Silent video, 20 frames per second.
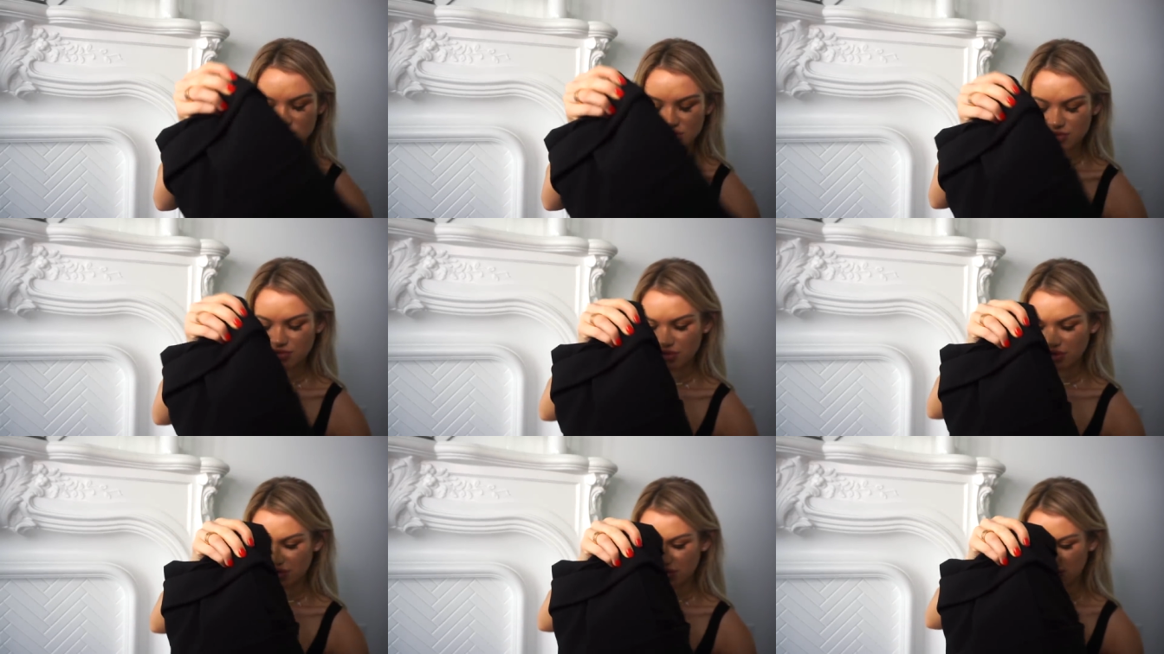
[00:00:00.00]

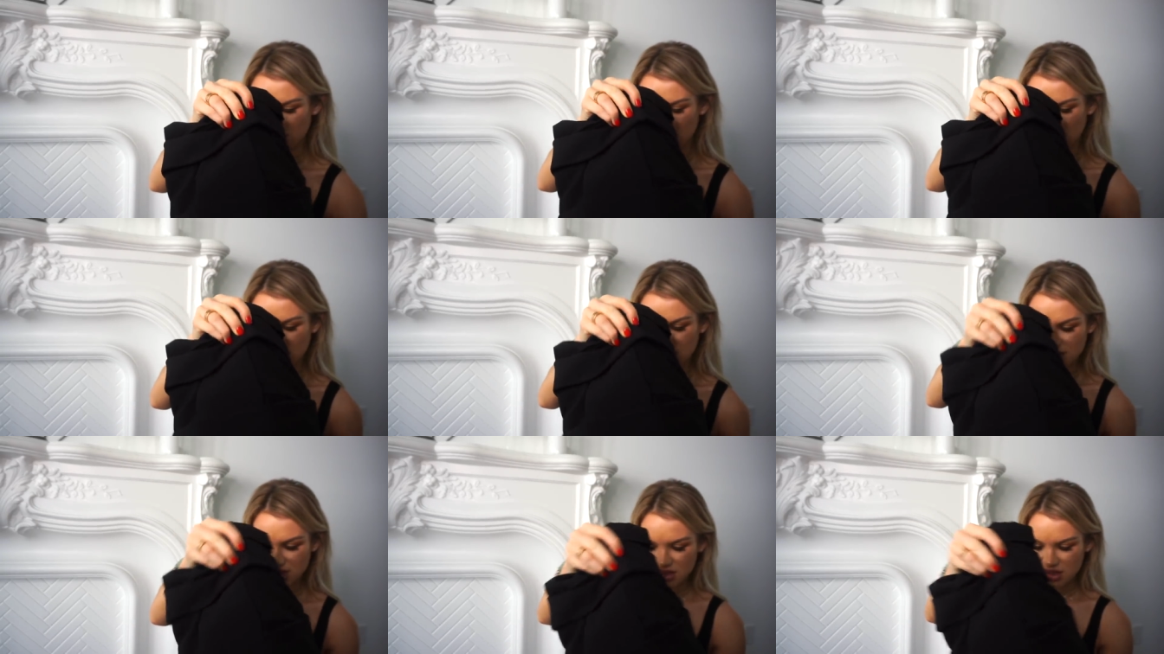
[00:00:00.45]
two more
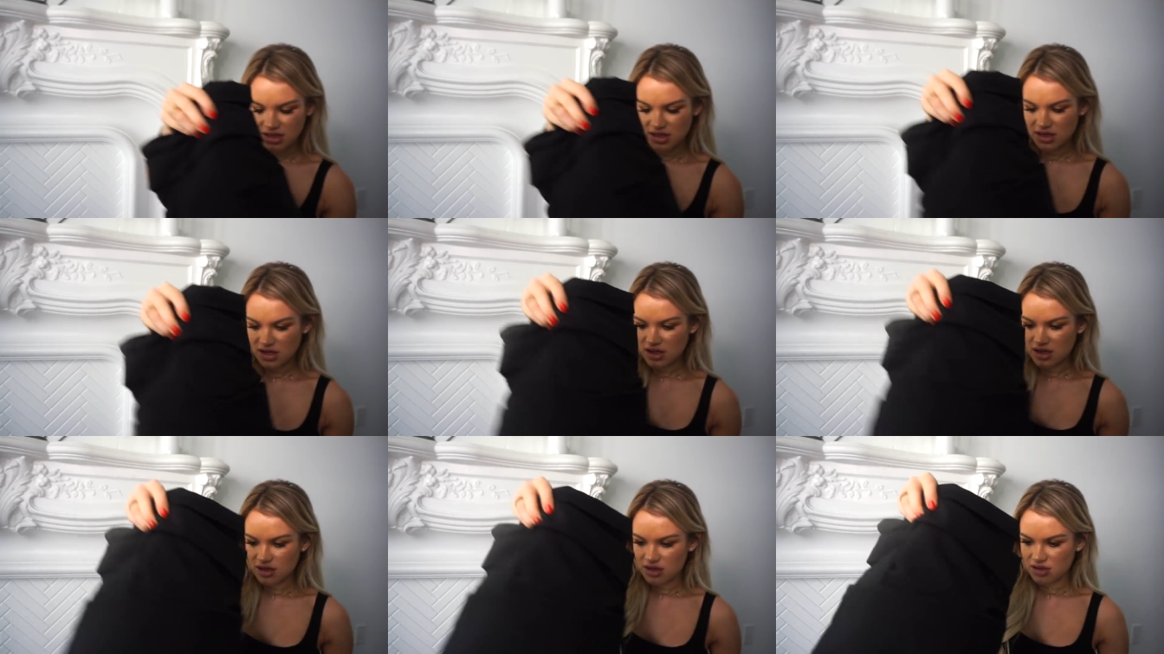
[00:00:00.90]
things.
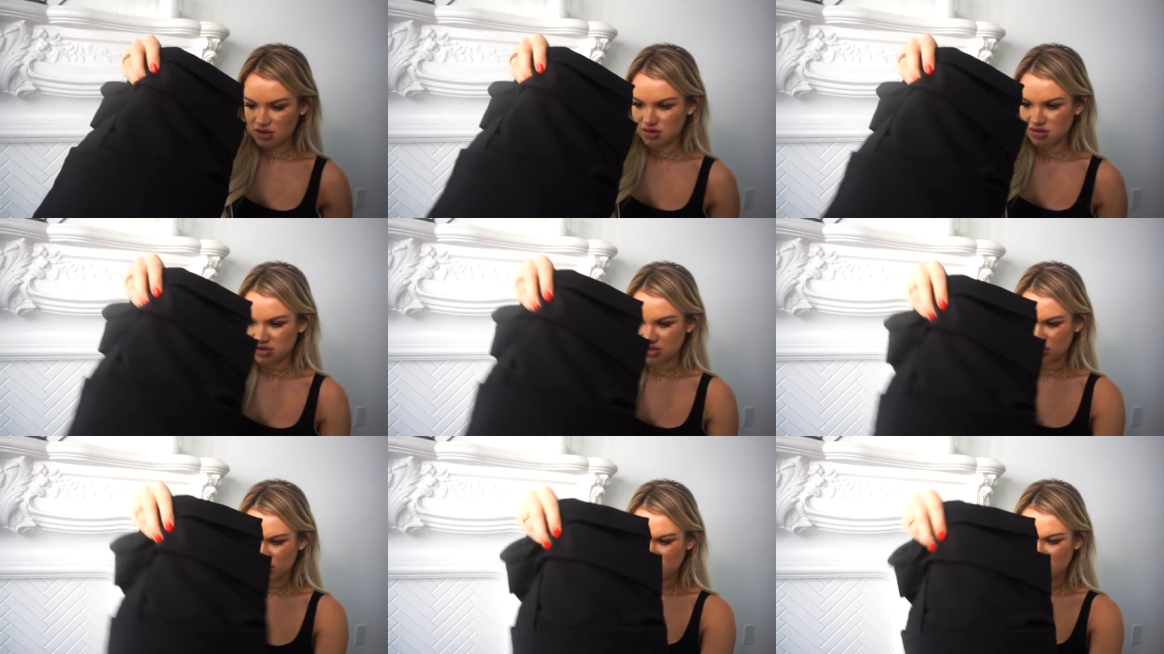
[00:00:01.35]

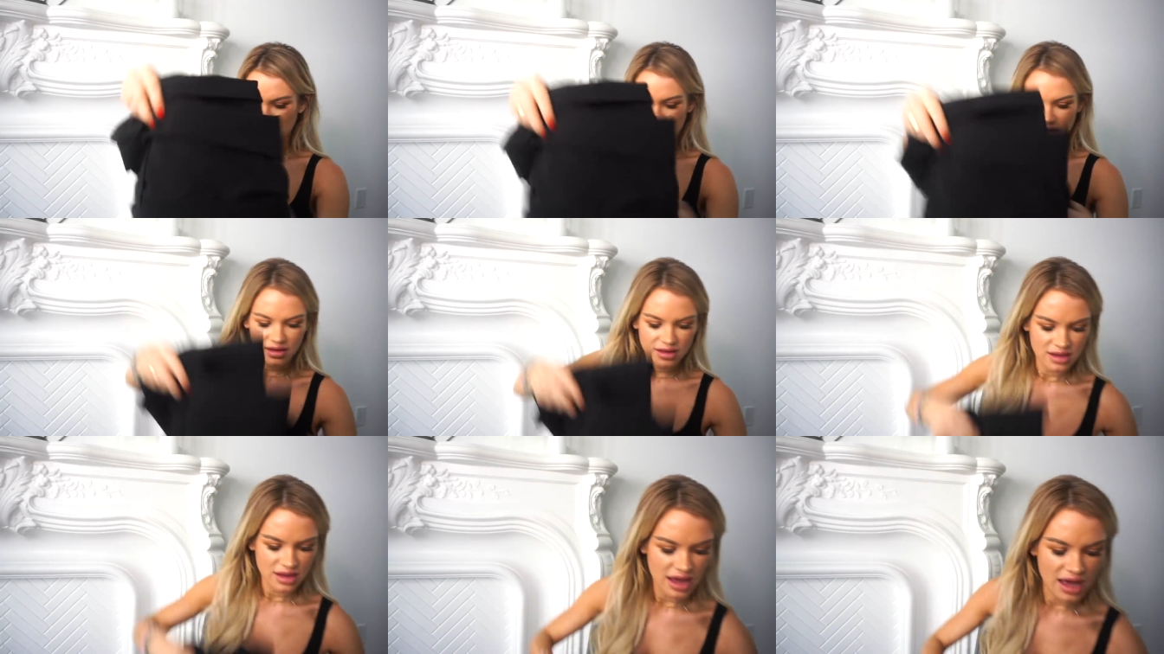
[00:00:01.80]
Two,
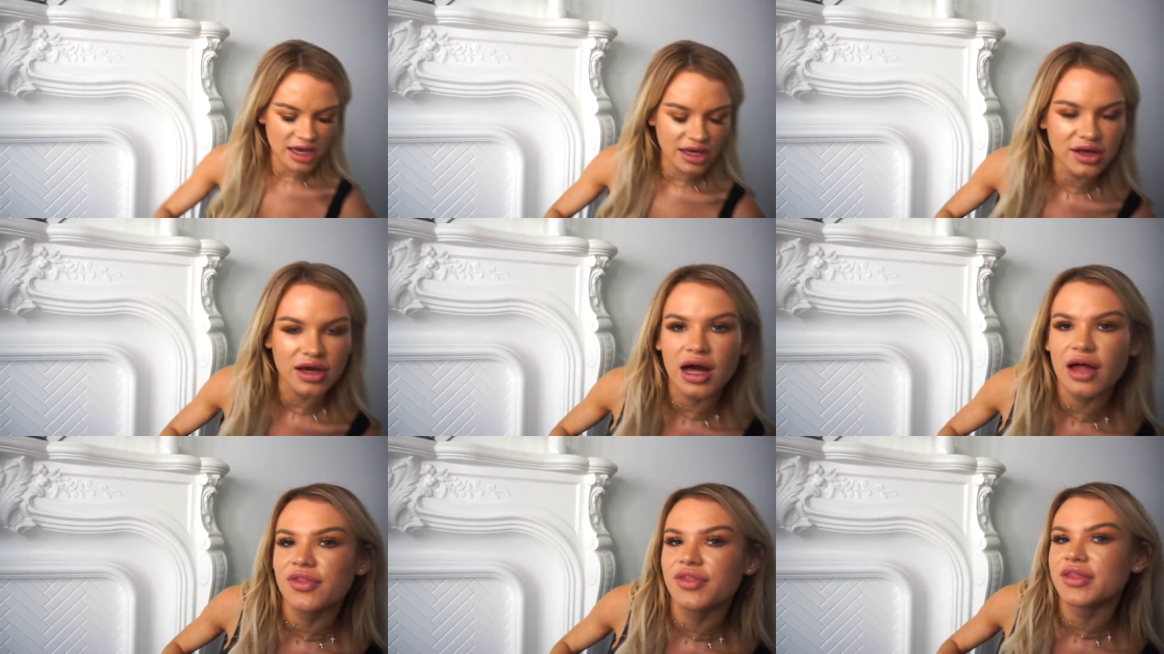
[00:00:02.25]
yeah. I
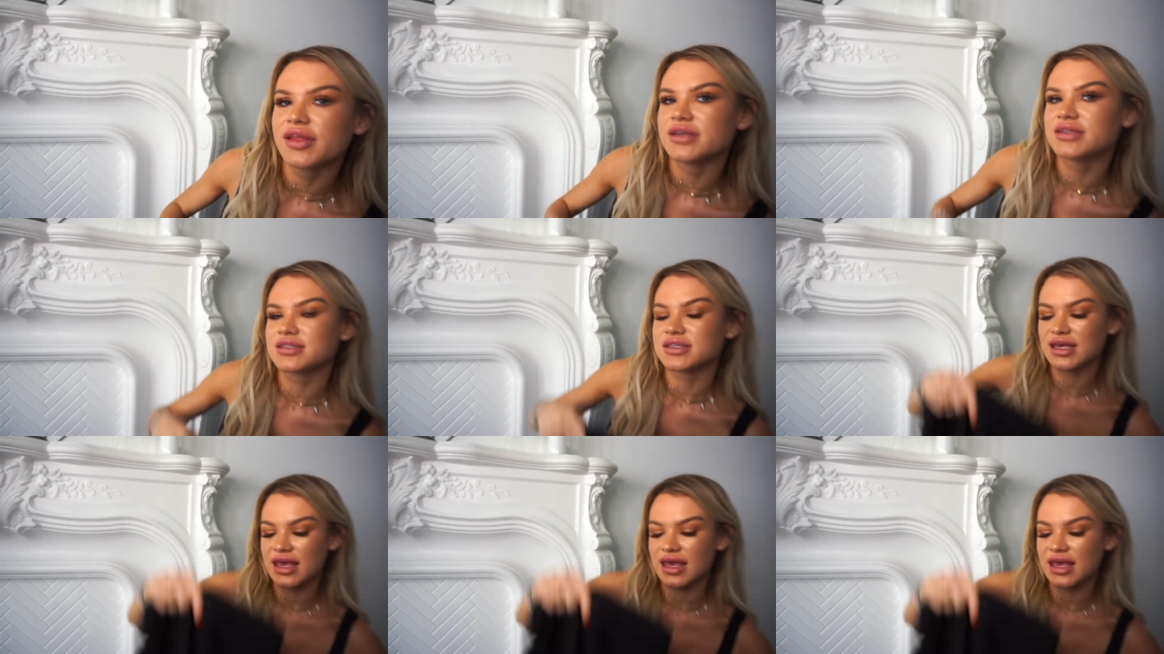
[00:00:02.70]
got this